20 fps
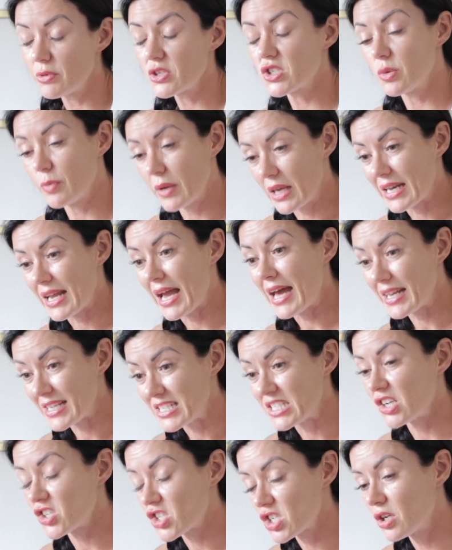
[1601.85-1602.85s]
which will be an
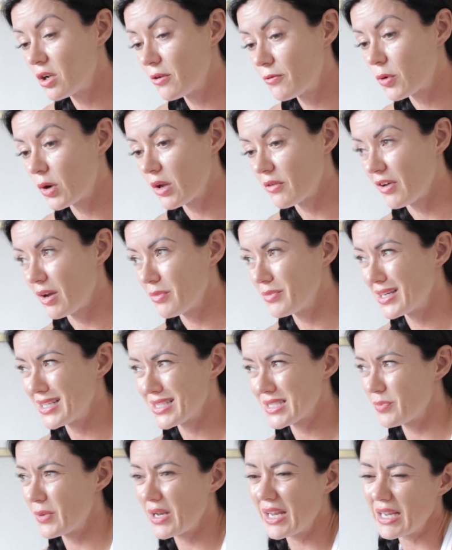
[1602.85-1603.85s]
additional 45
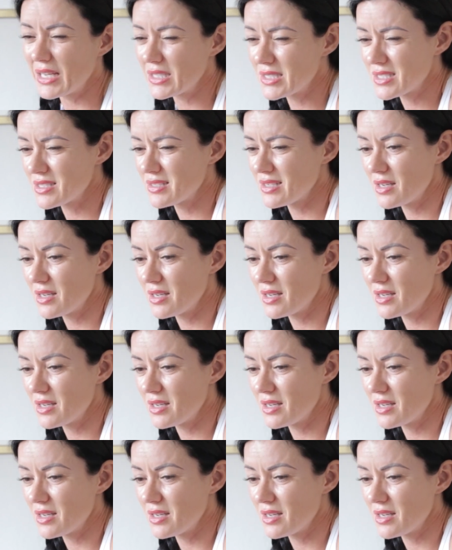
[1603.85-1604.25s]
minutes, but like